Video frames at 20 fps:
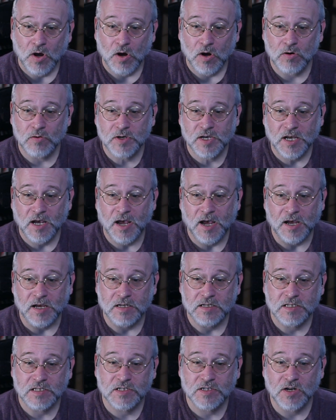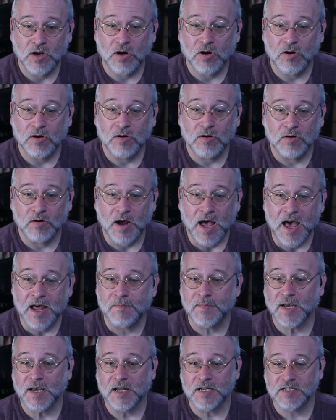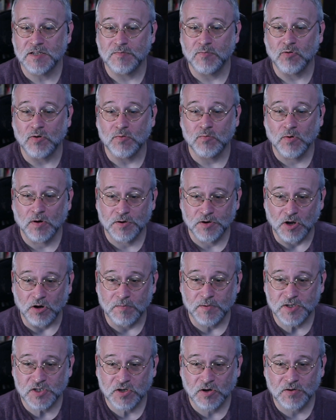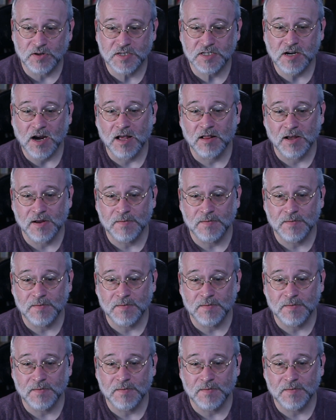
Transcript: Okay, so Adamat gets to the point. Well, no, but sir, the Skyline